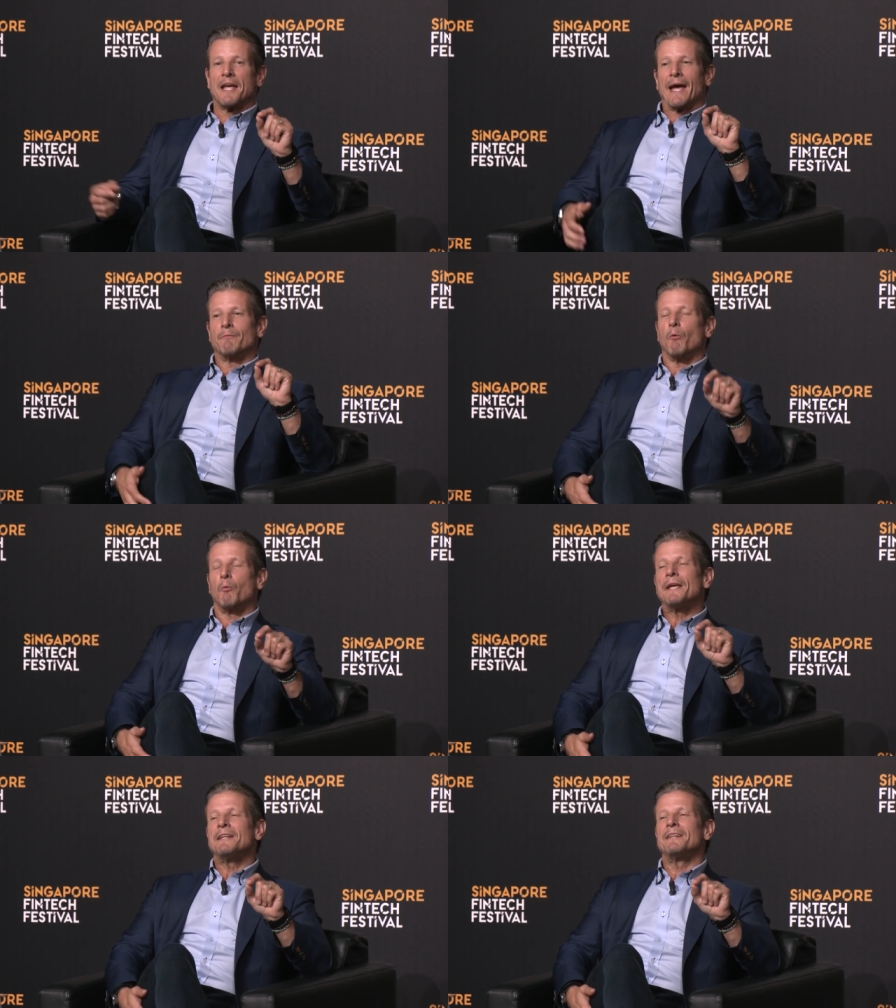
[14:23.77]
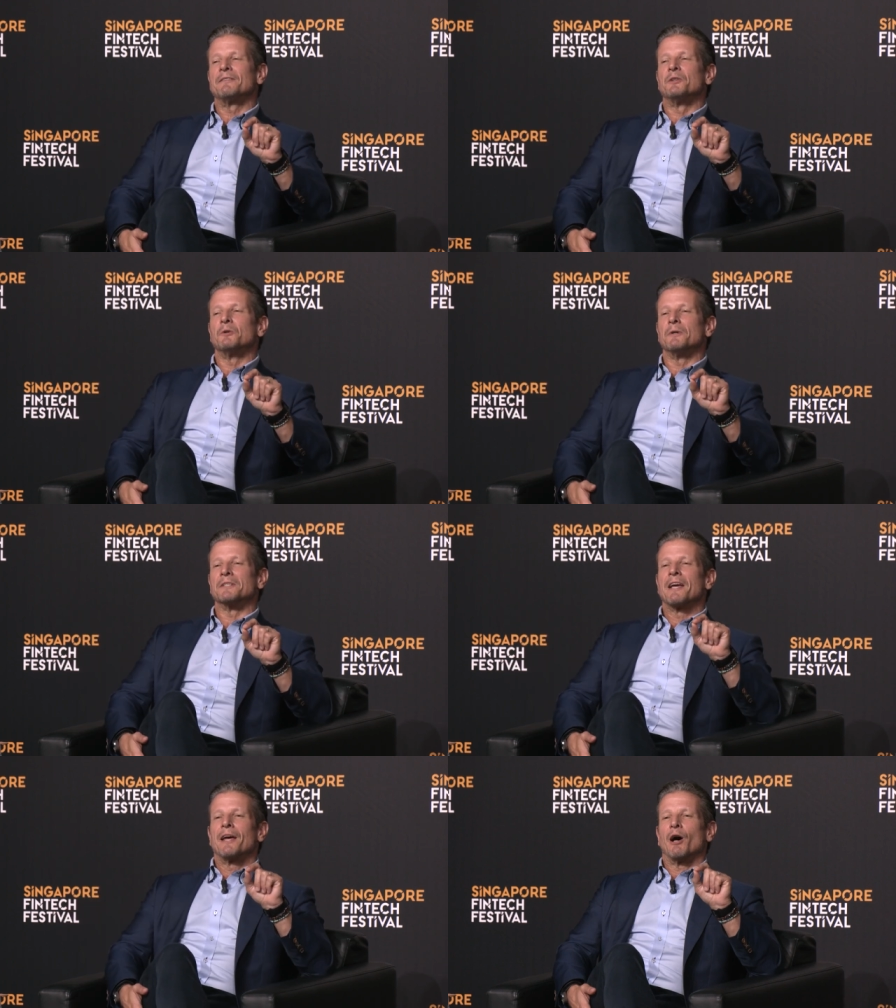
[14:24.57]
And what we need to do
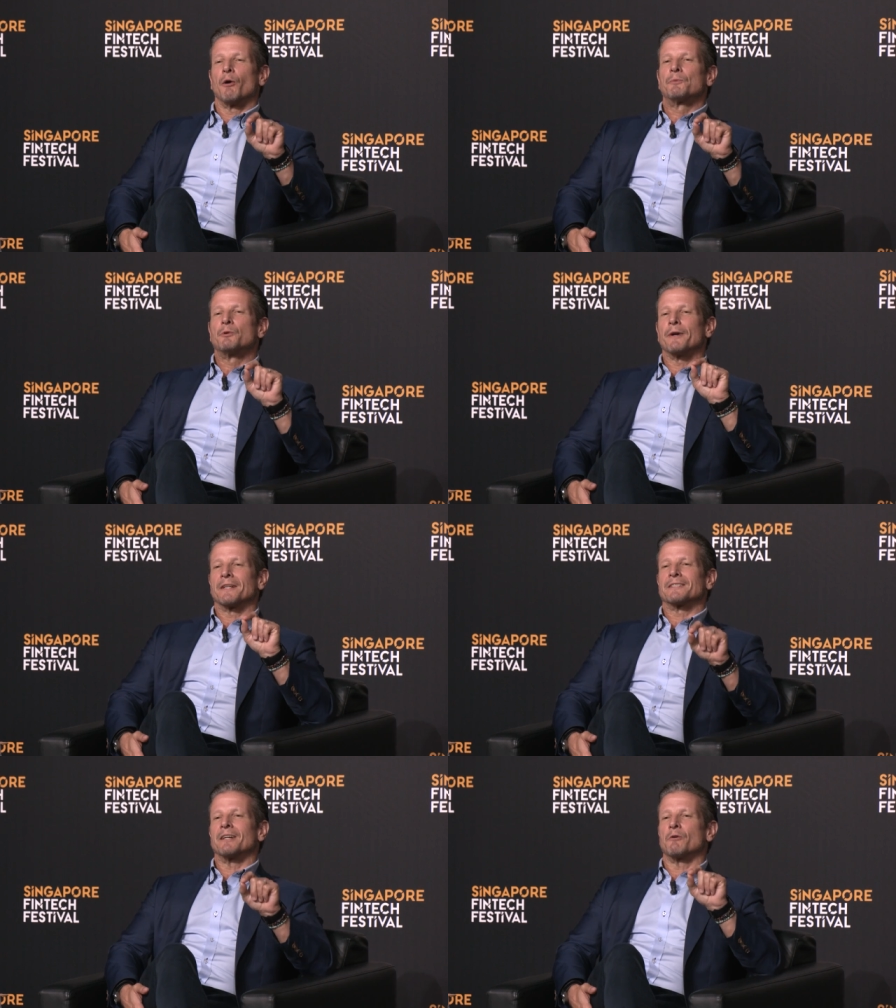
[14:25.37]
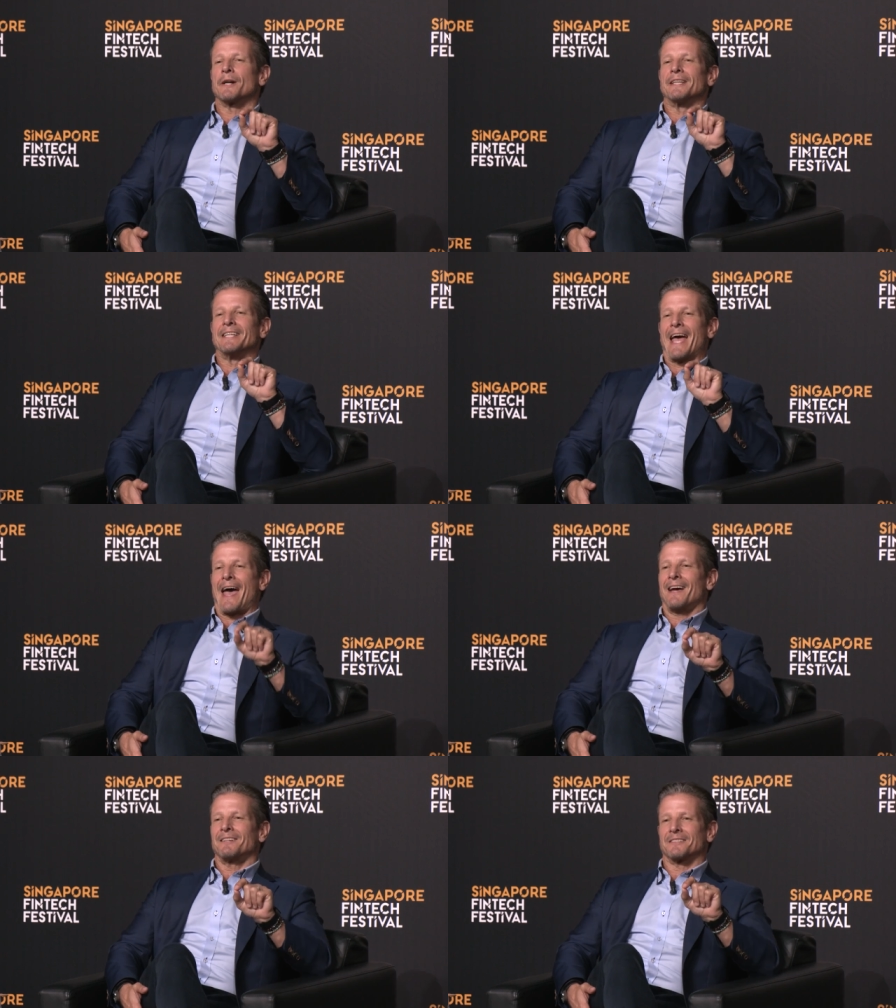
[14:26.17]
is help to accelerate the
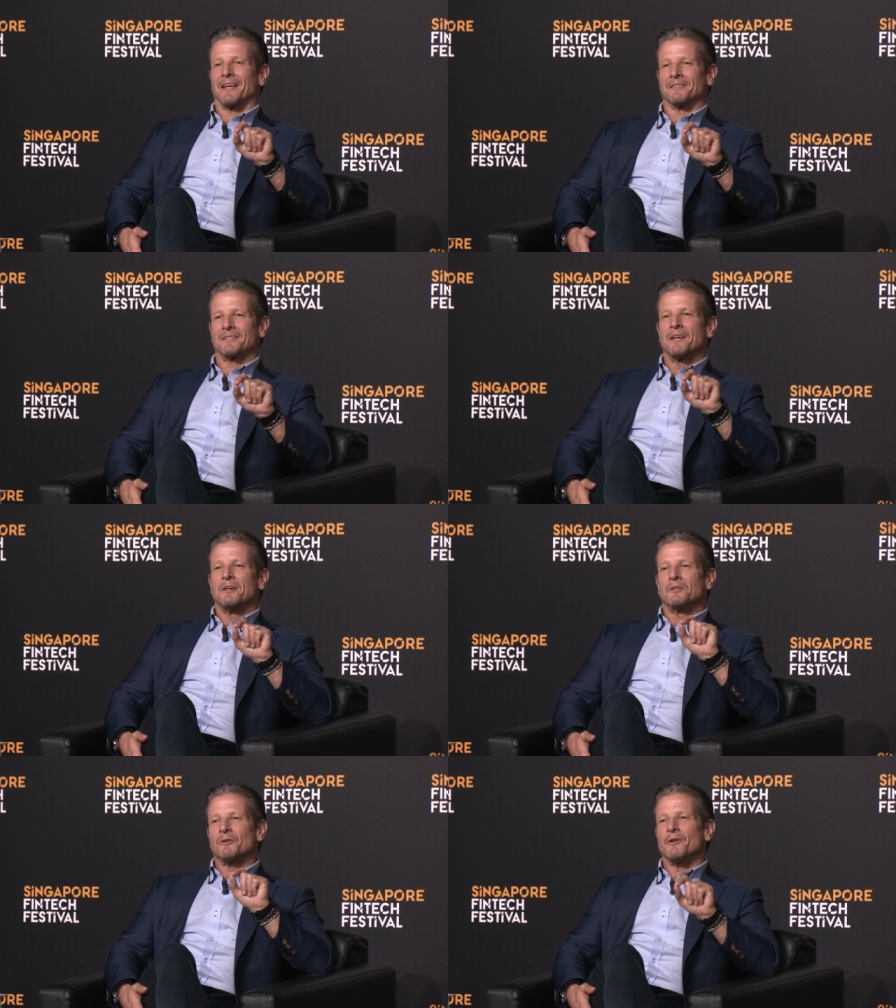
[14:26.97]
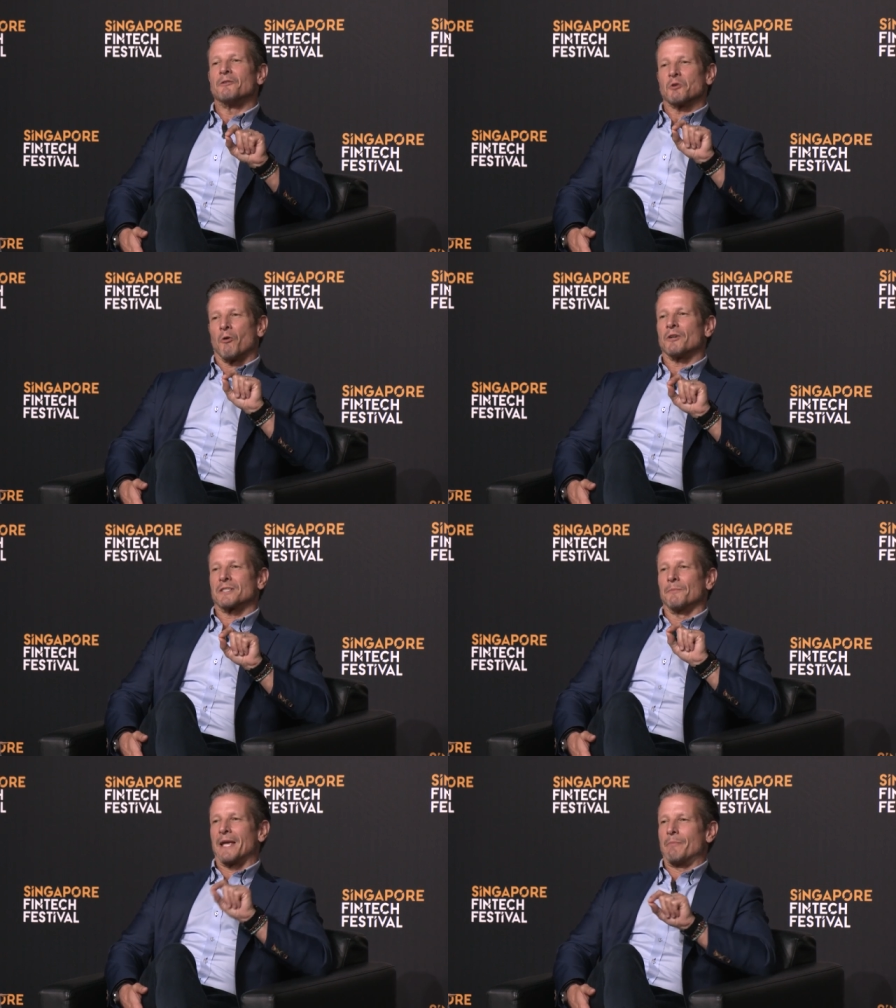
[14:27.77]
access to those
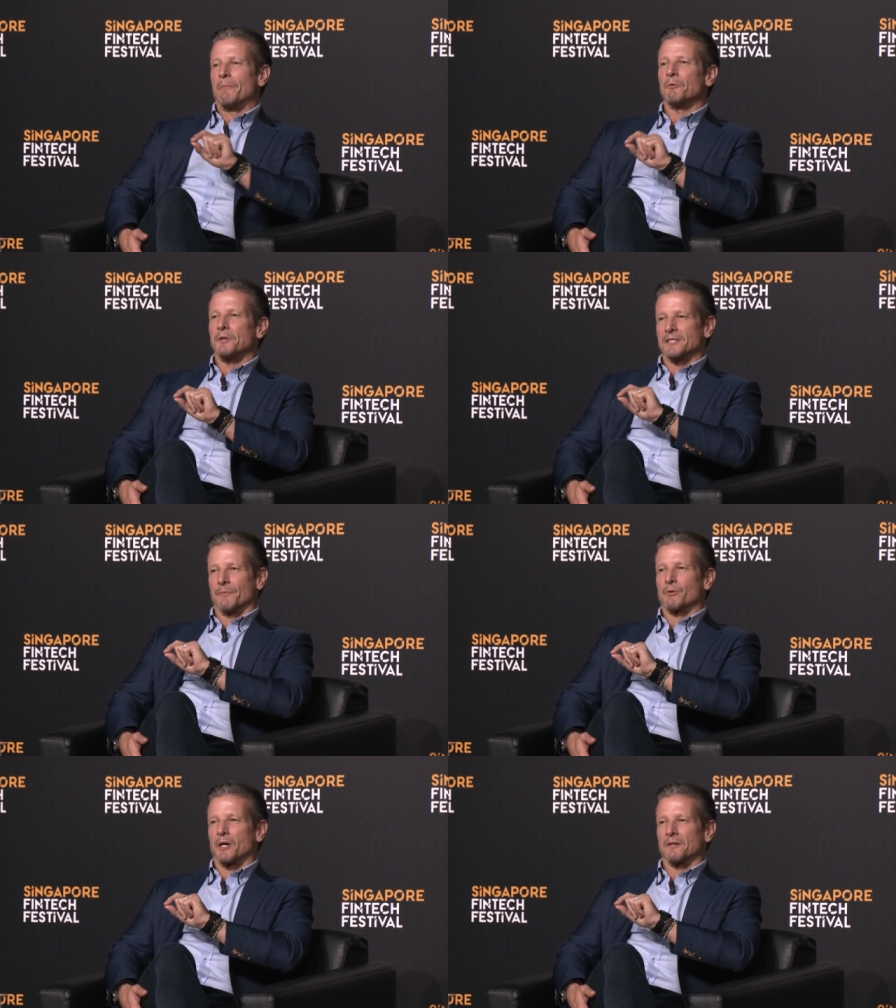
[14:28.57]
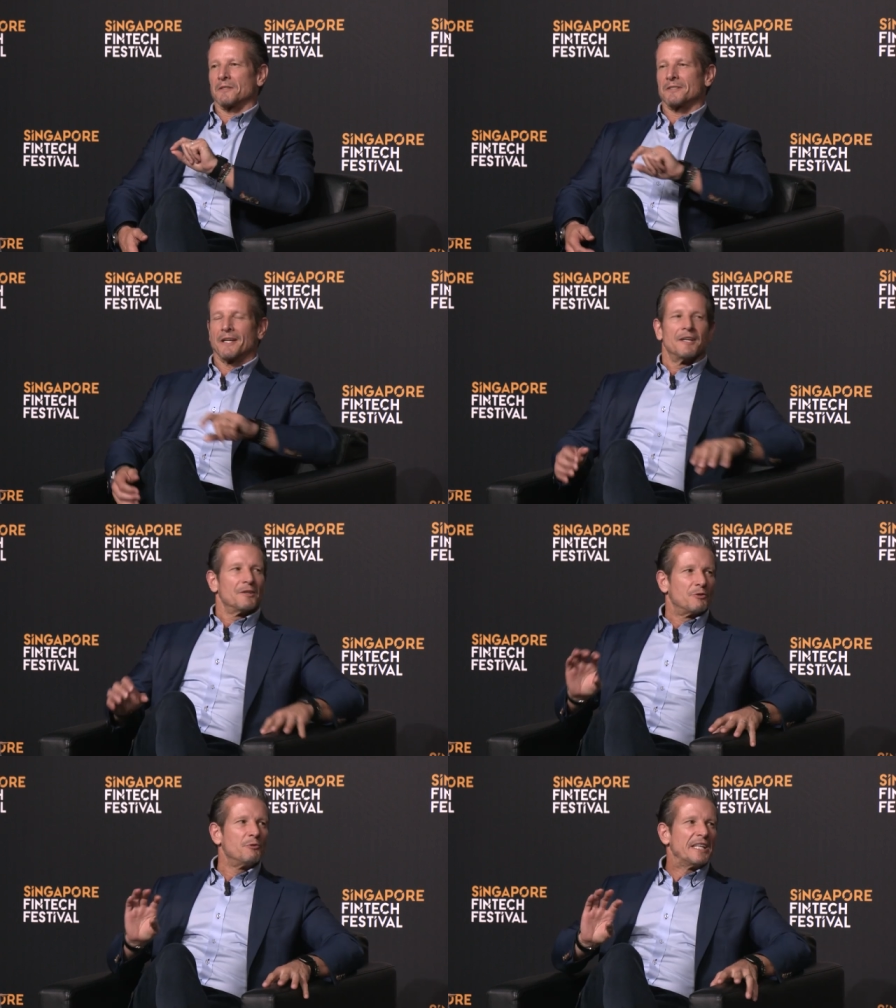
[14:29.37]
awesome capabilities and products
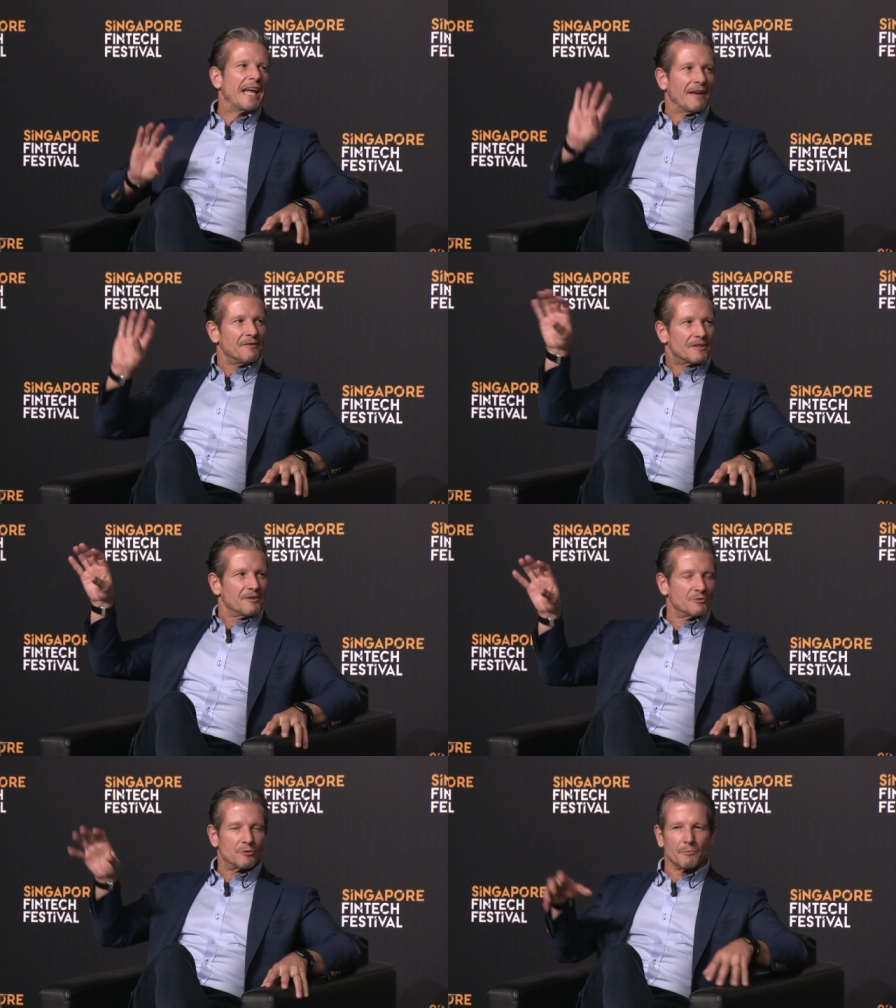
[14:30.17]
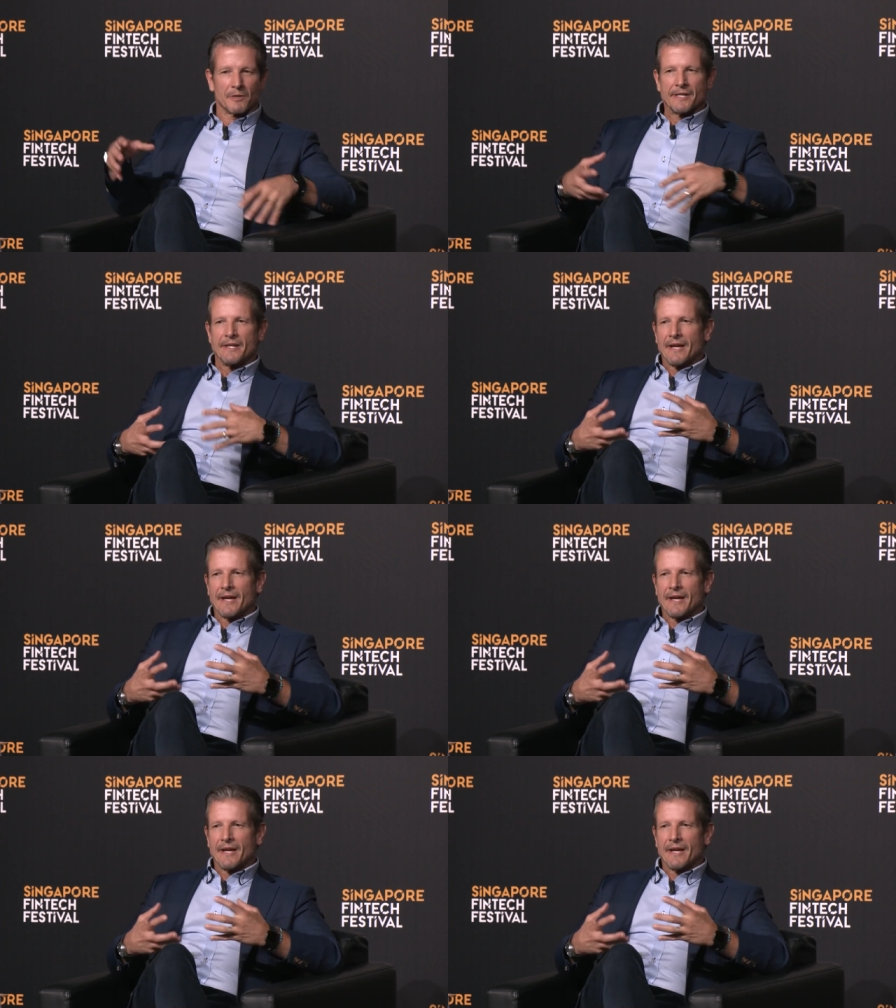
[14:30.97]
to the end consumer.